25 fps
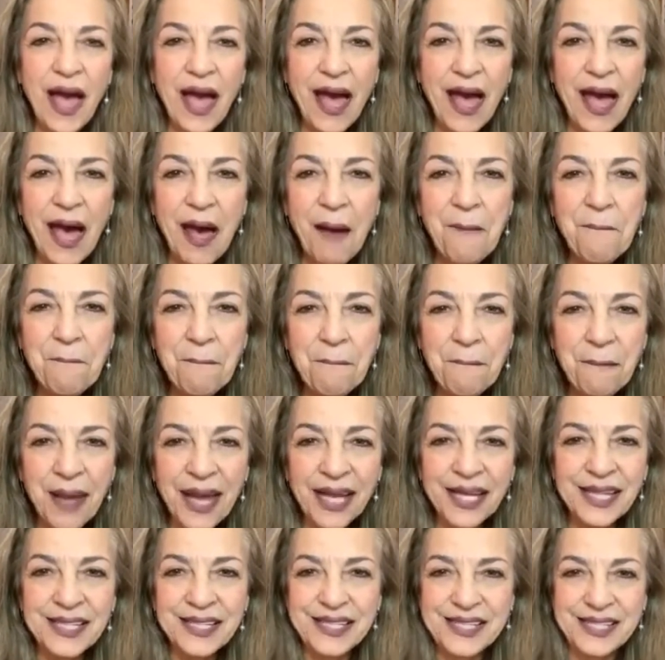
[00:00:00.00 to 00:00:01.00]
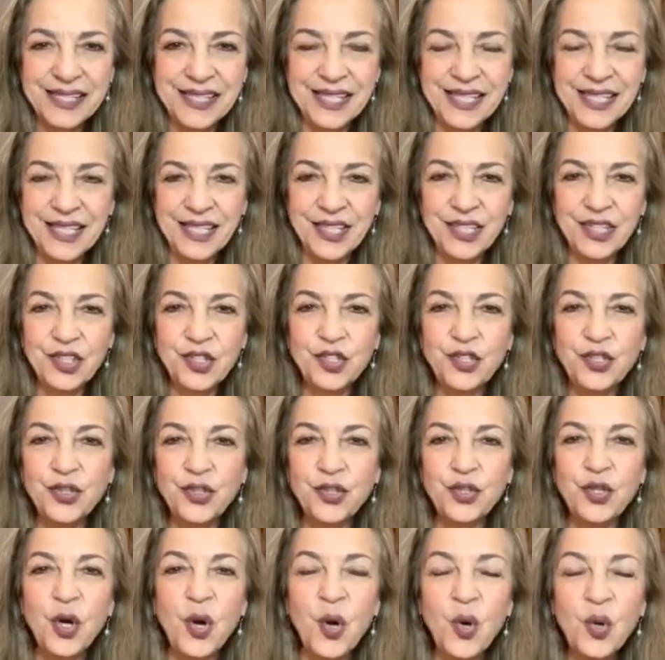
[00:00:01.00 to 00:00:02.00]
amazing to
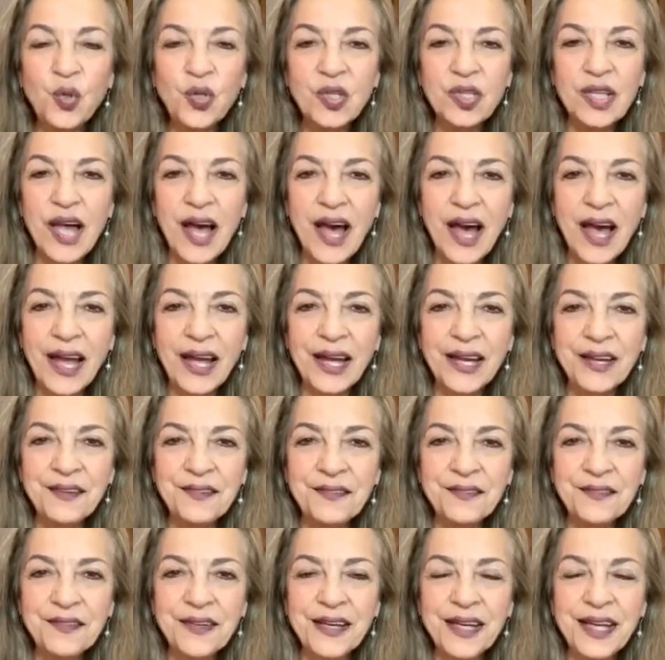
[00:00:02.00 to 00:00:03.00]
go live